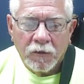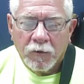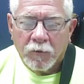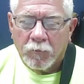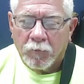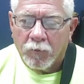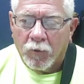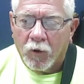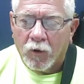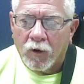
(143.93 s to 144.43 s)

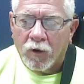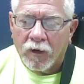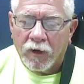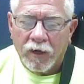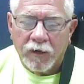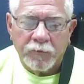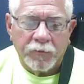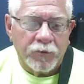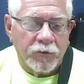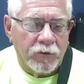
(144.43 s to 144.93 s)

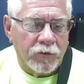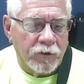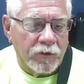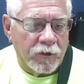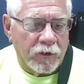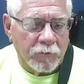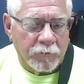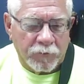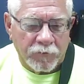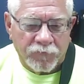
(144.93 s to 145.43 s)
Boy, I'd put
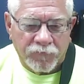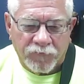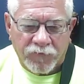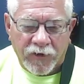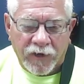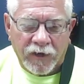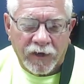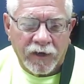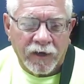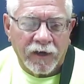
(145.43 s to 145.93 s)
up a
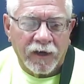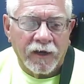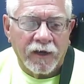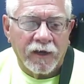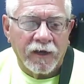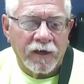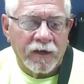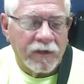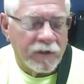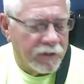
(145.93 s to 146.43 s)

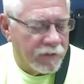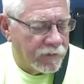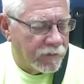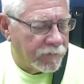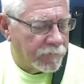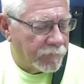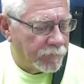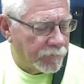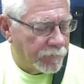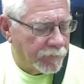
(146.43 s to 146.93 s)

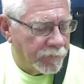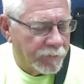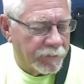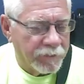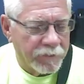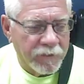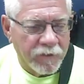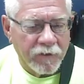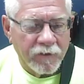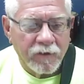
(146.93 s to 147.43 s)

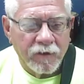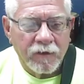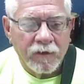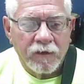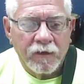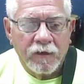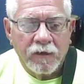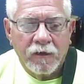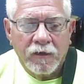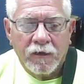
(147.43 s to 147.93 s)

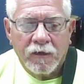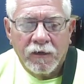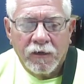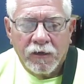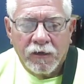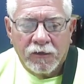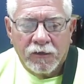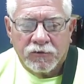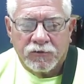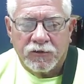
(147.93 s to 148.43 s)

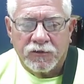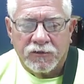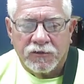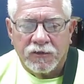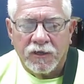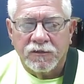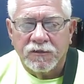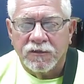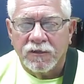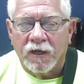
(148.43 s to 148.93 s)
fight She
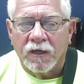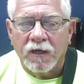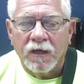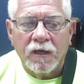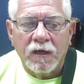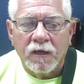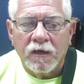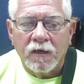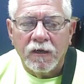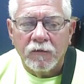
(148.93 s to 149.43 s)
said,
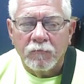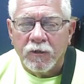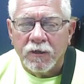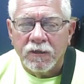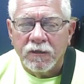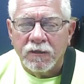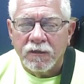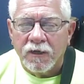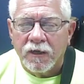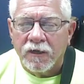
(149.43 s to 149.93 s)
son,
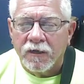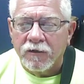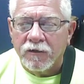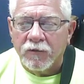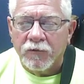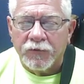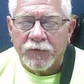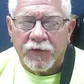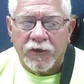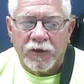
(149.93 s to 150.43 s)
one day
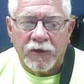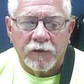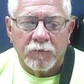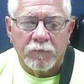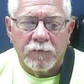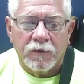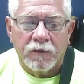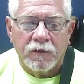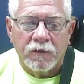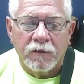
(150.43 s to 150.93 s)
you'll thank
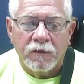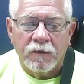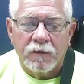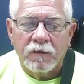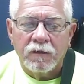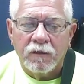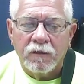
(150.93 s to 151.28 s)
me